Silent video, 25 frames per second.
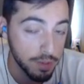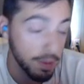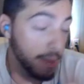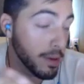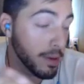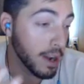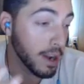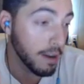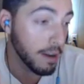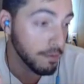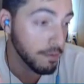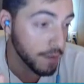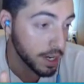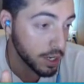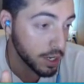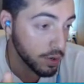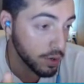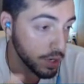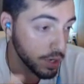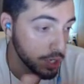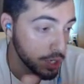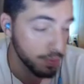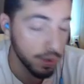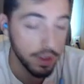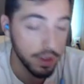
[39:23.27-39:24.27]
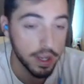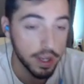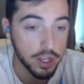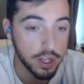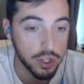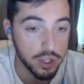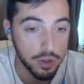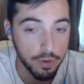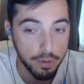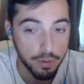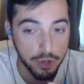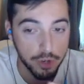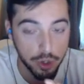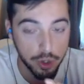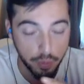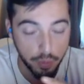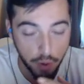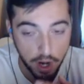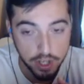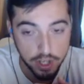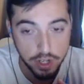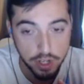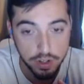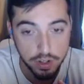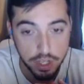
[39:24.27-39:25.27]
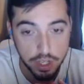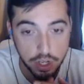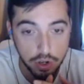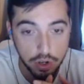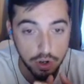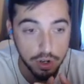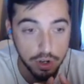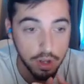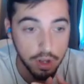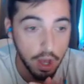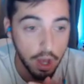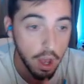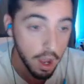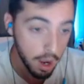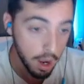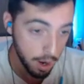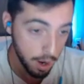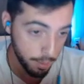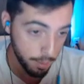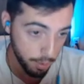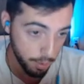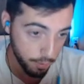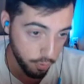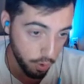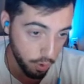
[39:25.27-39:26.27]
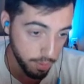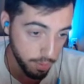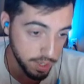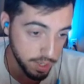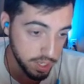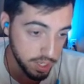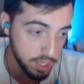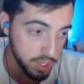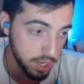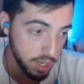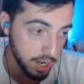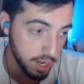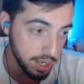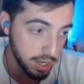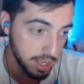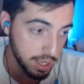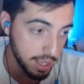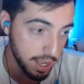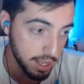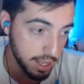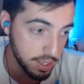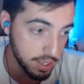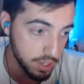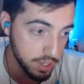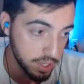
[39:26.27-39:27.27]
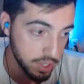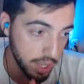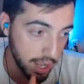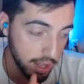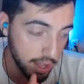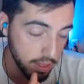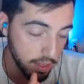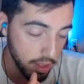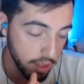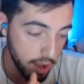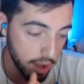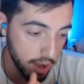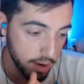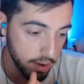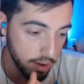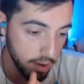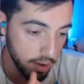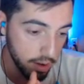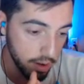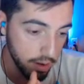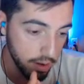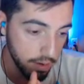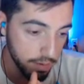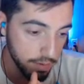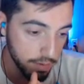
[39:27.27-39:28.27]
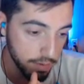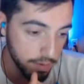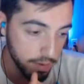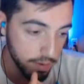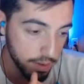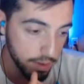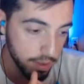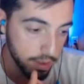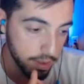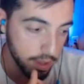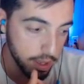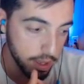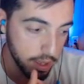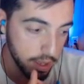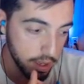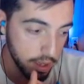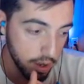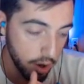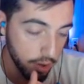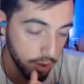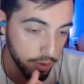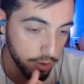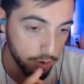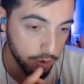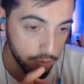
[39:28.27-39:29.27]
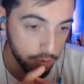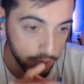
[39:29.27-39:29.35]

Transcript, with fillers: Maybe not victories, but like su- surprisingly good performances against a lot of the other